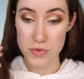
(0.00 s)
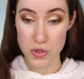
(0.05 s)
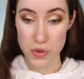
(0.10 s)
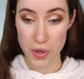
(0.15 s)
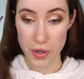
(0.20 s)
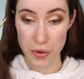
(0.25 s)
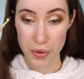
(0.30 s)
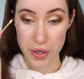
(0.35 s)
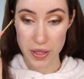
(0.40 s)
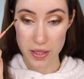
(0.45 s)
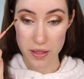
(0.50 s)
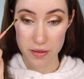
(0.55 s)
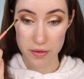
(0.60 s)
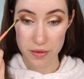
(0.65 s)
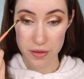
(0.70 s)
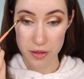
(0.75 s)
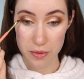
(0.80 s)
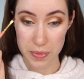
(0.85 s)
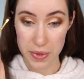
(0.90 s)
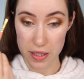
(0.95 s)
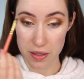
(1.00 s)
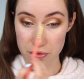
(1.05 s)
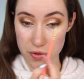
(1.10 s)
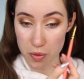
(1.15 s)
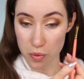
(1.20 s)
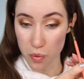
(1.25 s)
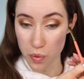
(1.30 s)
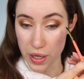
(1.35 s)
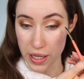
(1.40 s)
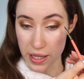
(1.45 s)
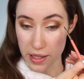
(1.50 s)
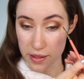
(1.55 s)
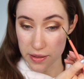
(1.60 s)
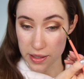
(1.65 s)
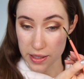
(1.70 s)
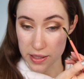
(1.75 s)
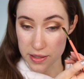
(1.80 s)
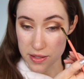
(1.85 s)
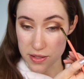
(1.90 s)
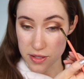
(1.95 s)
So I created a little bit of a wing,
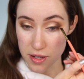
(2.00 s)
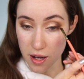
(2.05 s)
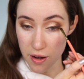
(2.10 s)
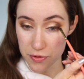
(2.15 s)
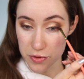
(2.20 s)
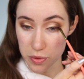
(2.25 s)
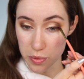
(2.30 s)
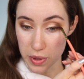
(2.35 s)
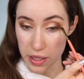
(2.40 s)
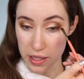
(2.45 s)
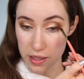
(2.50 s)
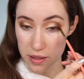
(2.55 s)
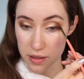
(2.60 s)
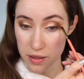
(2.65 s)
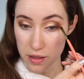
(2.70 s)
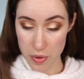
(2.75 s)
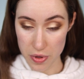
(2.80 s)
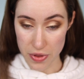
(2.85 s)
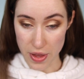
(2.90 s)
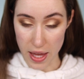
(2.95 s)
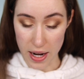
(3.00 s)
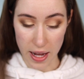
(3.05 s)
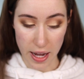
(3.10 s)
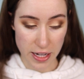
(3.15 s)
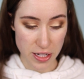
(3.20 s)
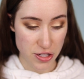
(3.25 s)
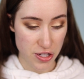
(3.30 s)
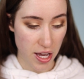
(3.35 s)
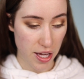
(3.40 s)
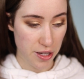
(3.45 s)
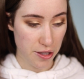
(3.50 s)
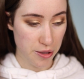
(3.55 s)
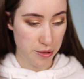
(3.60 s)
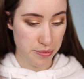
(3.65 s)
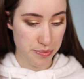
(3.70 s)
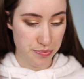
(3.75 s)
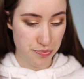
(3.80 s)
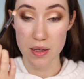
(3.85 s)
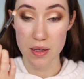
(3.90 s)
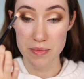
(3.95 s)
like a soft wing with that
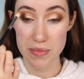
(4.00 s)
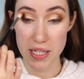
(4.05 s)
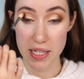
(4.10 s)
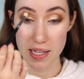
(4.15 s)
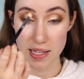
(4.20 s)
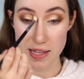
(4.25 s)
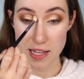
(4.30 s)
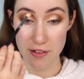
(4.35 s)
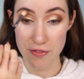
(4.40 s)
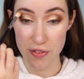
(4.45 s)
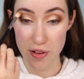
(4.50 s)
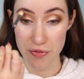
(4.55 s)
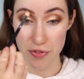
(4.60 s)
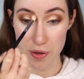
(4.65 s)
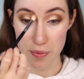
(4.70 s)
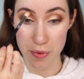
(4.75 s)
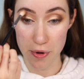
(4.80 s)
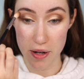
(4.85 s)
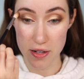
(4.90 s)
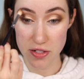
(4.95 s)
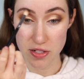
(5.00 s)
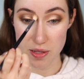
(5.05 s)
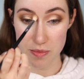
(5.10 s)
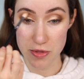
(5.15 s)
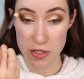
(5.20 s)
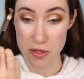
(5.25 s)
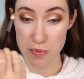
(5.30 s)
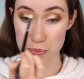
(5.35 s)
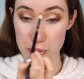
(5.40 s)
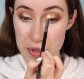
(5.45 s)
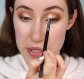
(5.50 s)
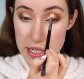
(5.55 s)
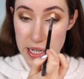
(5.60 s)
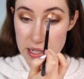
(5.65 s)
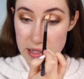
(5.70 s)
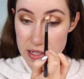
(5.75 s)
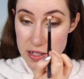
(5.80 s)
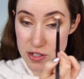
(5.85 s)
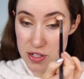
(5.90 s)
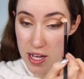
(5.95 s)
eyeshadow. I'm taking that fluffy brush and I'm just
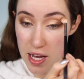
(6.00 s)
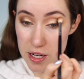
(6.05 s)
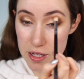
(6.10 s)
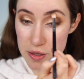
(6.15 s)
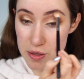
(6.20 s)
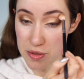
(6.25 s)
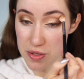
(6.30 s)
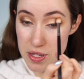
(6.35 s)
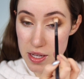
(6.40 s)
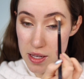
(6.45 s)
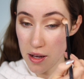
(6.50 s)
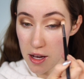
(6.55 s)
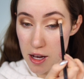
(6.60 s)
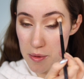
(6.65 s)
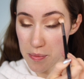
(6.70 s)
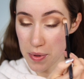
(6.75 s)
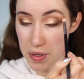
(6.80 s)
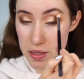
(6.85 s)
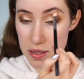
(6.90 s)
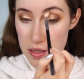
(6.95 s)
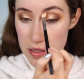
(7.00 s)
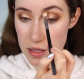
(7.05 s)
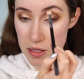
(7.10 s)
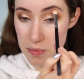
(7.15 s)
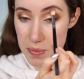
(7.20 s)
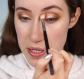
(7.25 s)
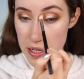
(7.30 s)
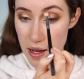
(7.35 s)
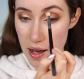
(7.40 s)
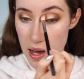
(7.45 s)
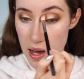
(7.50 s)
bringing the shadows up a little bit